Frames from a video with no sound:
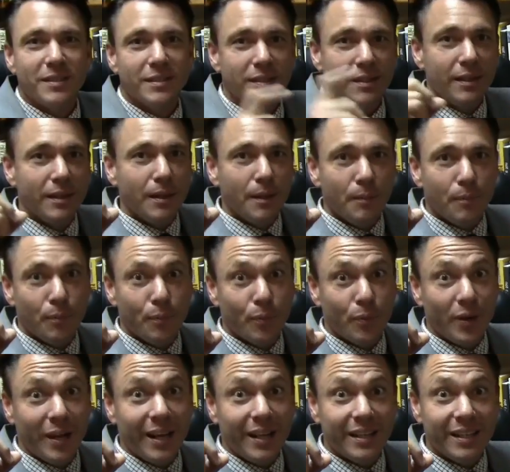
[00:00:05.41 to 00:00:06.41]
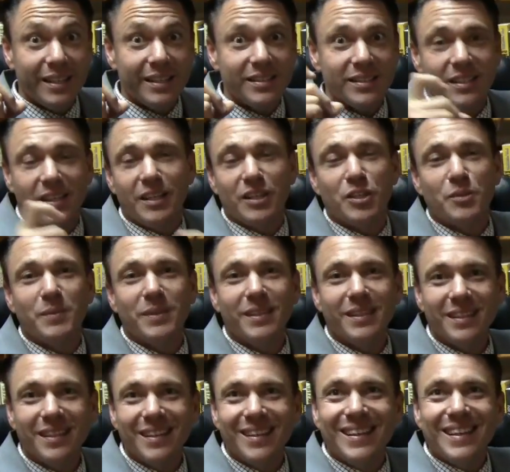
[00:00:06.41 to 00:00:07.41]
as Brandy's
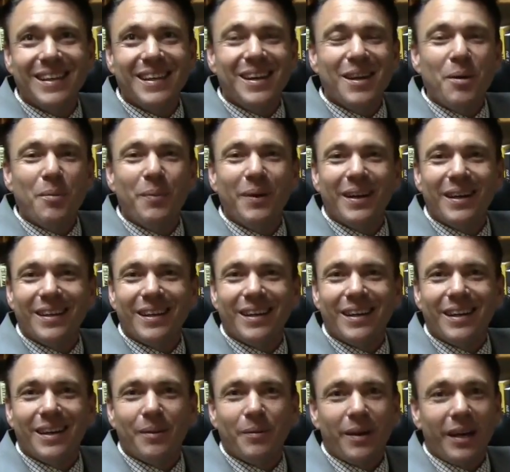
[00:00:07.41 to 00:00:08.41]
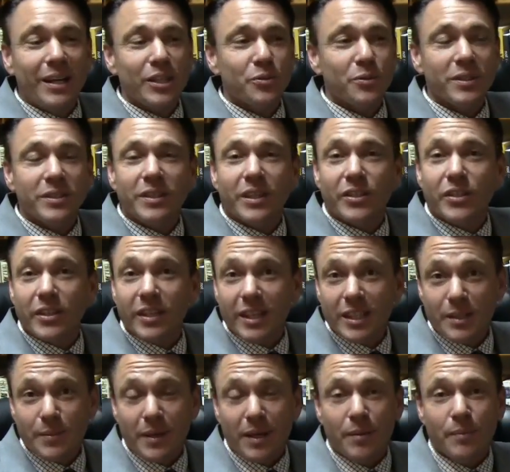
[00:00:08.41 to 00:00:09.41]
husband. But I just want to talk to you
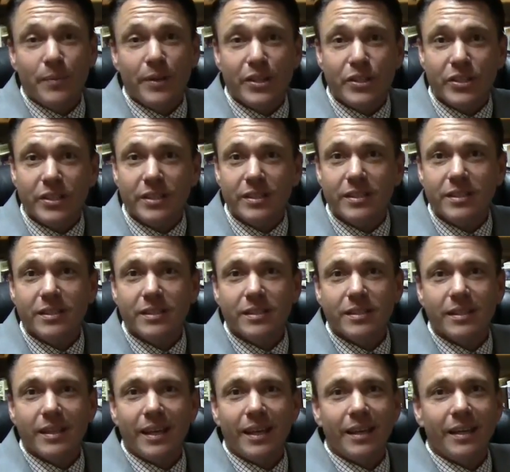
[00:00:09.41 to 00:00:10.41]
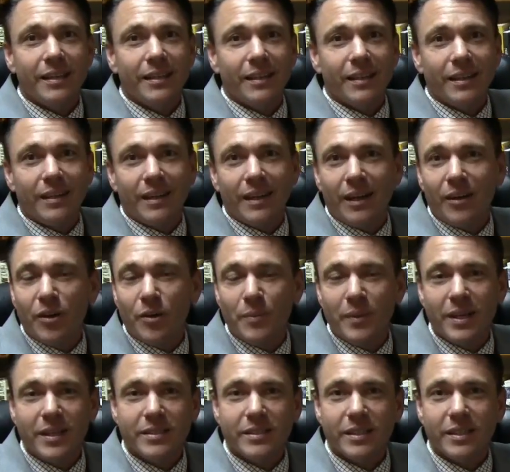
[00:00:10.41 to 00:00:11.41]
guys about missions and how
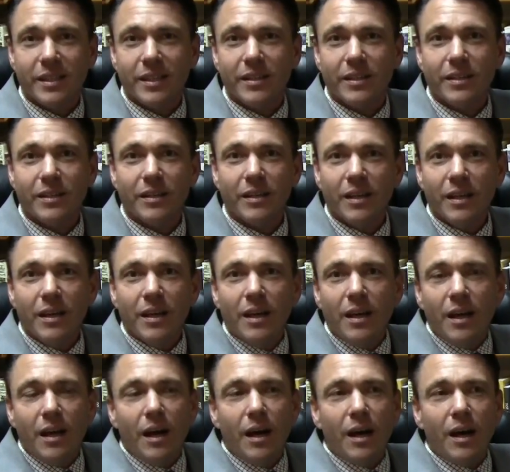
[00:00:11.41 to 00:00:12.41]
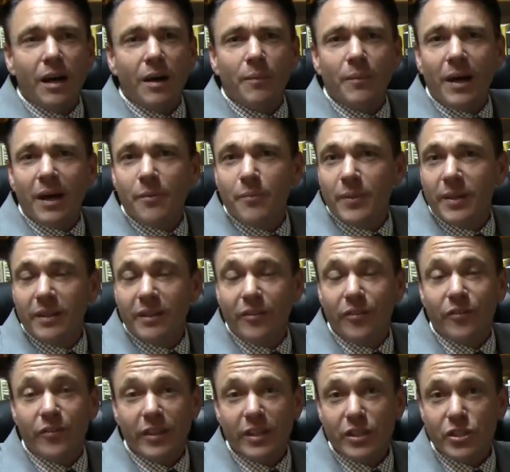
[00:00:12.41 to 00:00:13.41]
amazing they are. I've been to
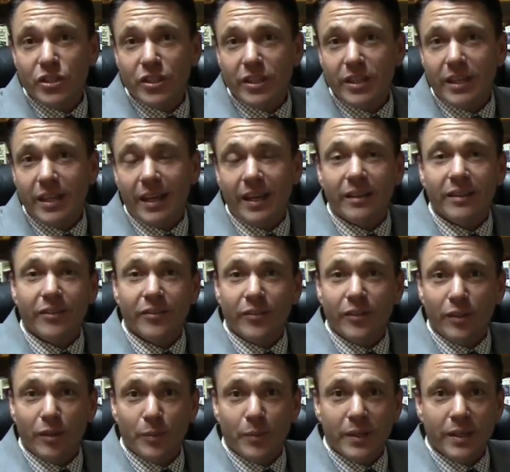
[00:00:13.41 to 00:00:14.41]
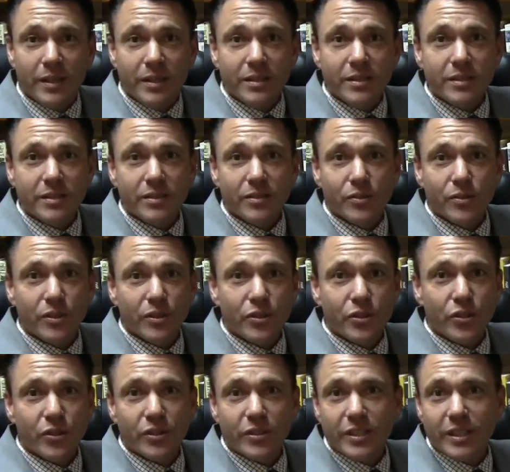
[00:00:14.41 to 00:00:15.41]
Fiji and the Philippines through the
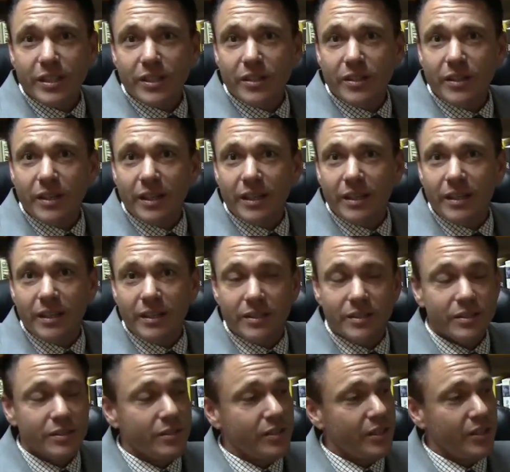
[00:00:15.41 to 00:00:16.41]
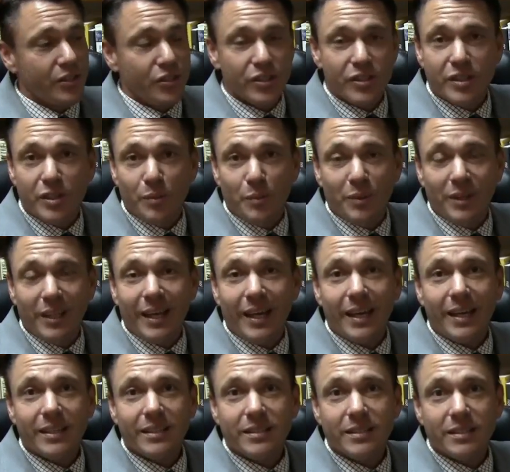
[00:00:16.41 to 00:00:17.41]
church here, and it's just a
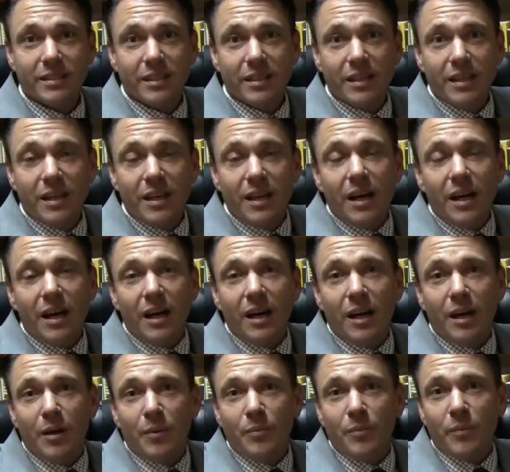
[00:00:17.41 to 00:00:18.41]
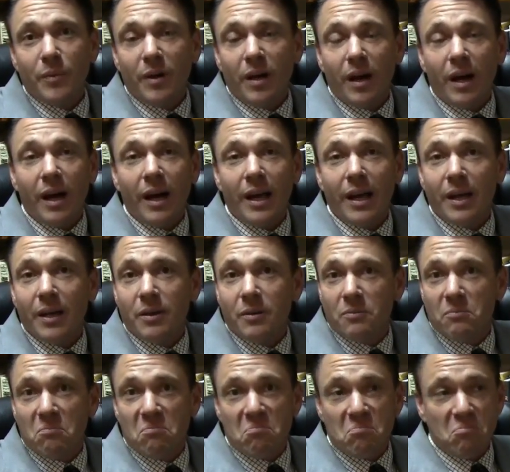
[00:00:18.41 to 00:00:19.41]
blast. I
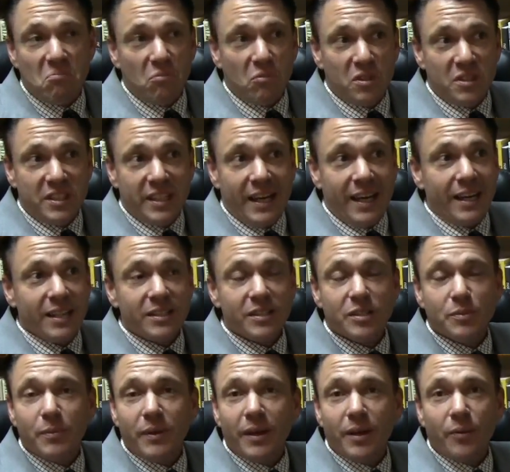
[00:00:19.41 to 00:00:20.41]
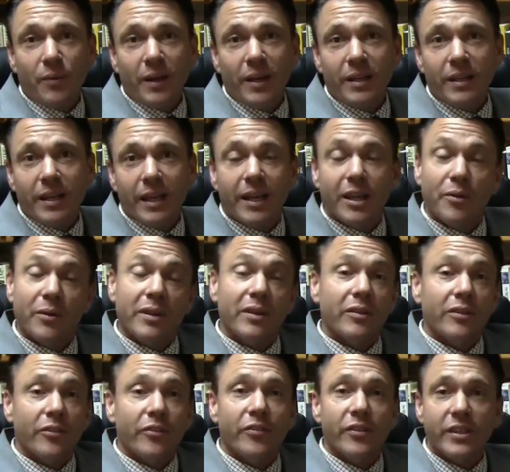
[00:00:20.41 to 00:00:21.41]
was asked by Randy, hey, you want to go
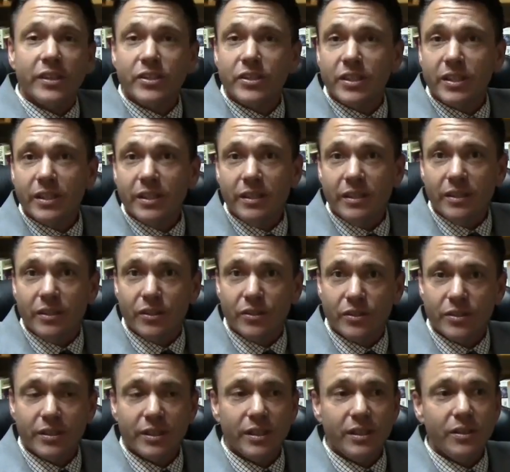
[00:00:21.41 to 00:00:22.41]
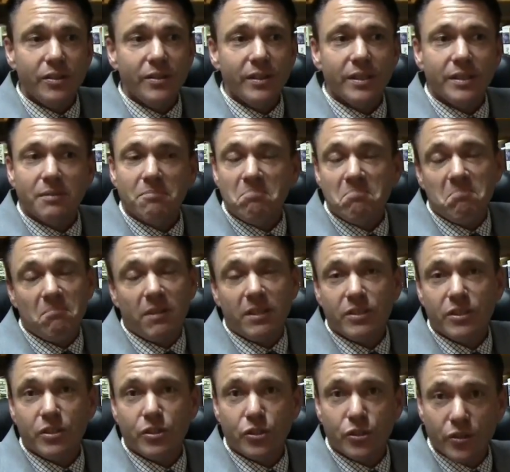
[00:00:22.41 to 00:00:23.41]
to Fiji years ago? And I
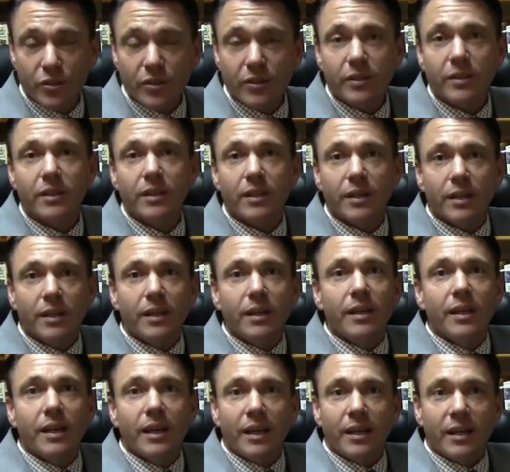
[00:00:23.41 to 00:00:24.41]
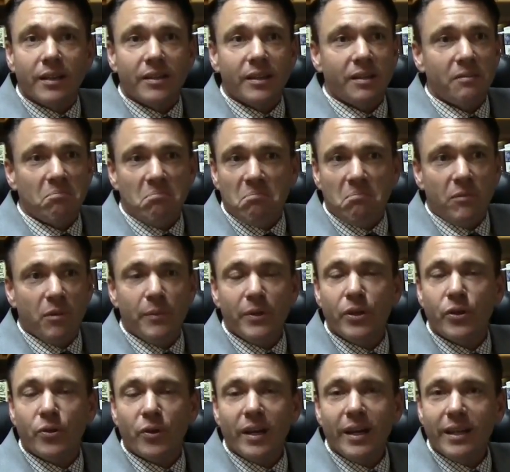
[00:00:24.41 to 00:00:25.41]
said, sure. And I thought, that'd be
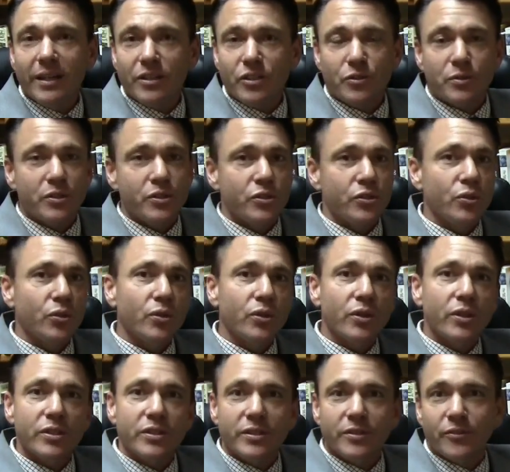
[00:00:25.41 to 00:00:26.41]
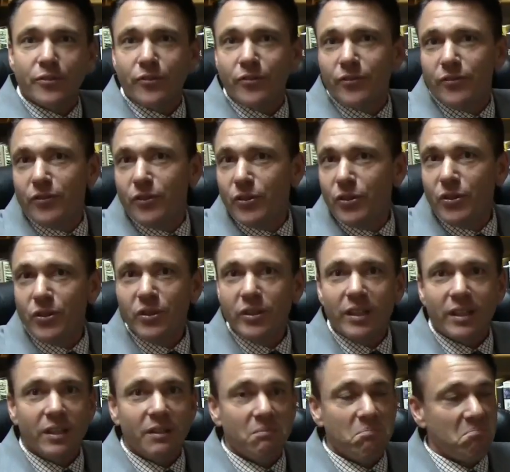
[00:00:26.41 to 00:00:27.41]
great. There's resorts and food
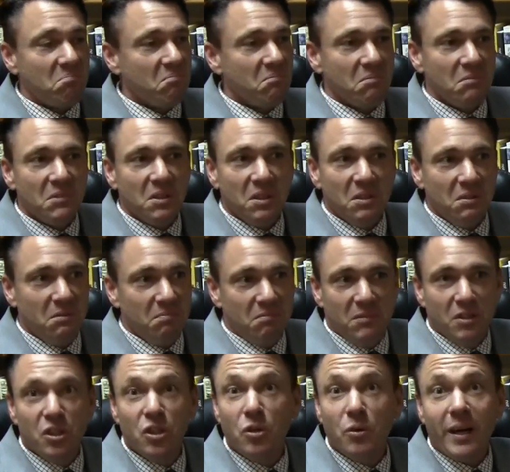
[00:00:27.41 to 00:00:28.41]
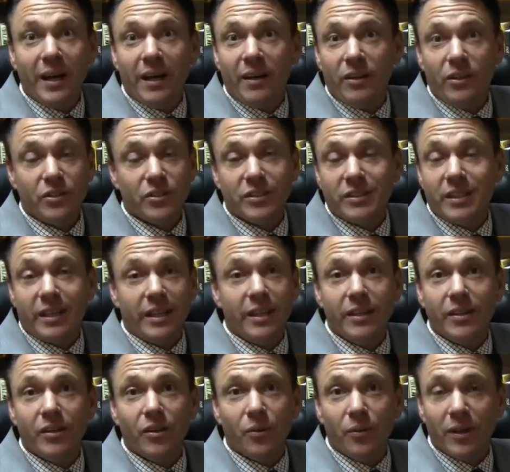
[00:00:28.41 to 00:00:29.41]
and luau's, and I
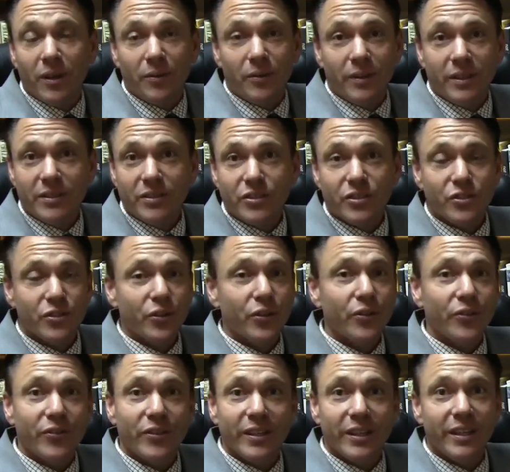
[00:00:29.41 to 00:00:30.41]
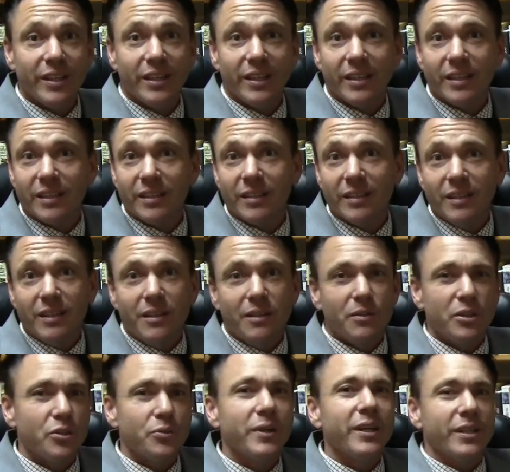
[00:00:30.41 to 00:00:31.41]
didn't know what it was, surfing, and
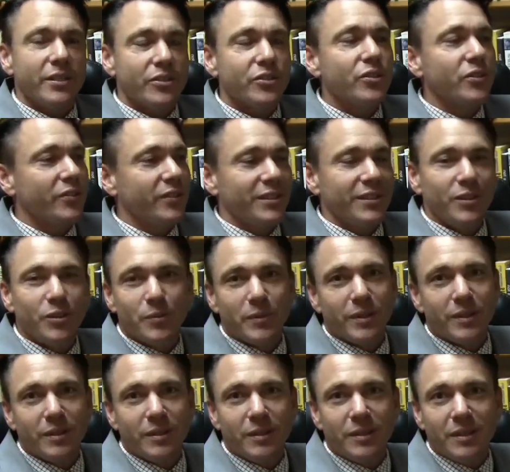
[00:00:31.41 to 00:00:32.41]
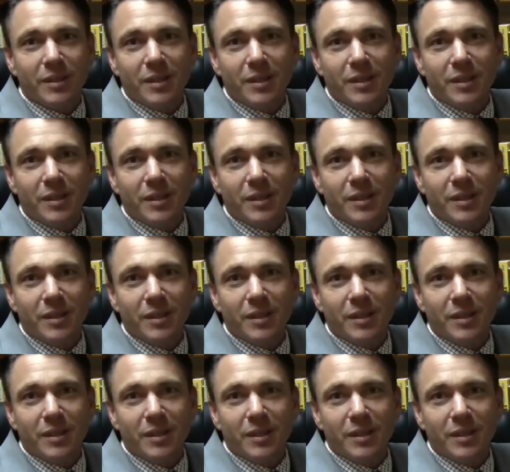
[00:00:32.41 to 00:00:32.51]
which we got to surf a little bit.